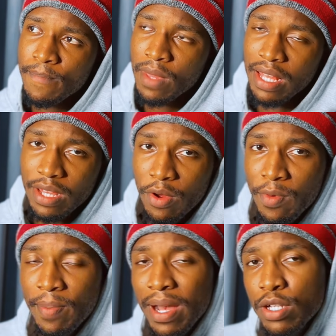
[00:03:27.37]
and then I
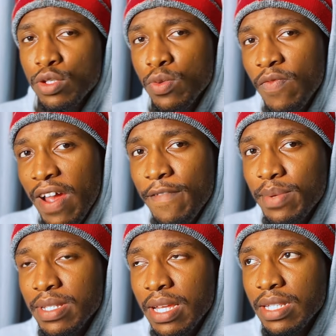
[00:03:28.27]
went back to
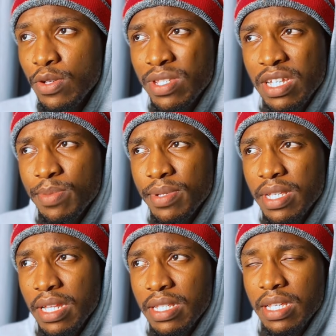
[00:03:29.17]
5% or
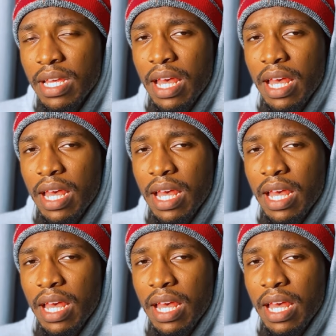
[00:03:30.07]
6%,